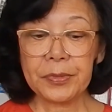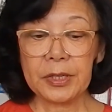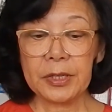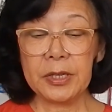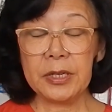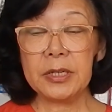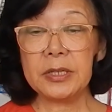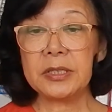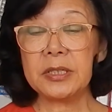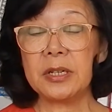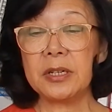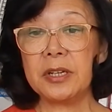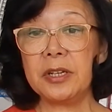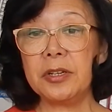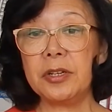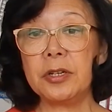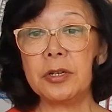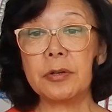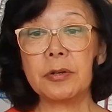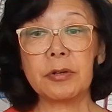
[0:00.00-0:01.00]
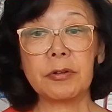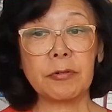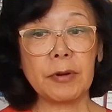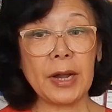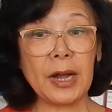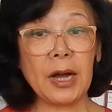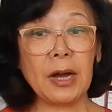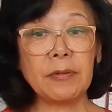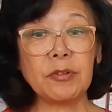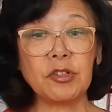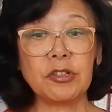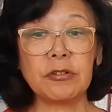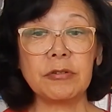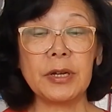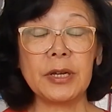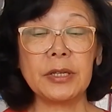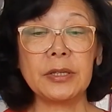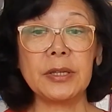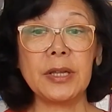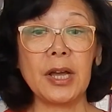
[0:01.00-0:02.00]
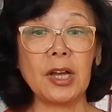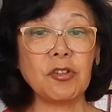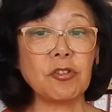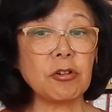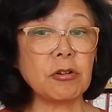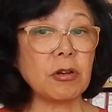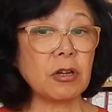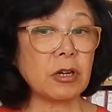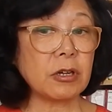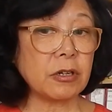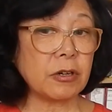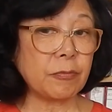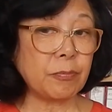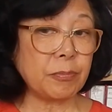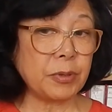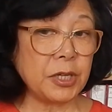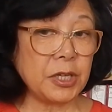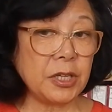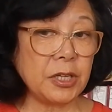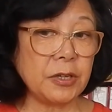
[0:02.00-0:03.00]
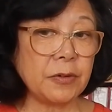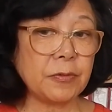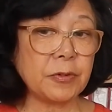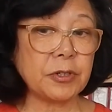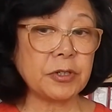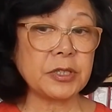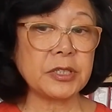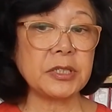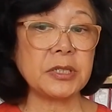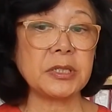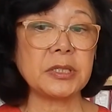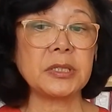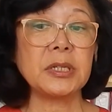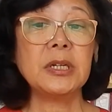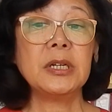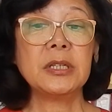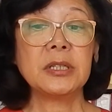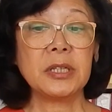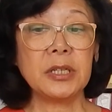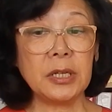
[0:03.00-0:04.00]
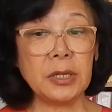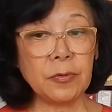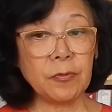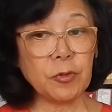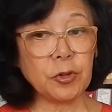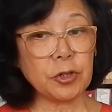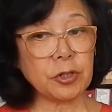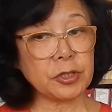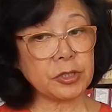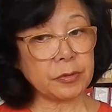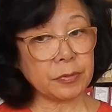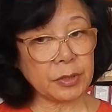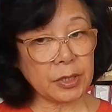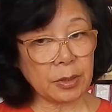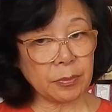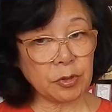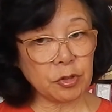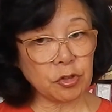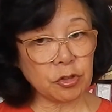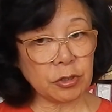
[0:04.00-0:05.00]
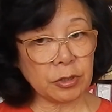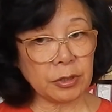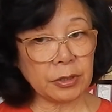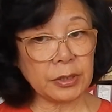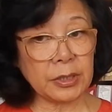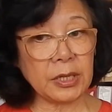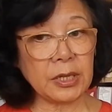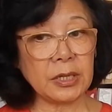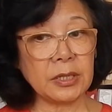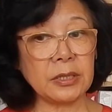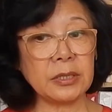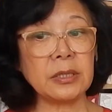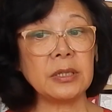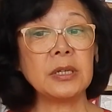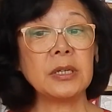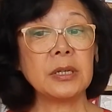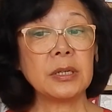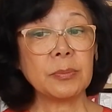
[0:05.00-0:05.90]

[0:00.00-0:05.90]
Here's a linear graph showing natural log of P versus the inverse of temperature in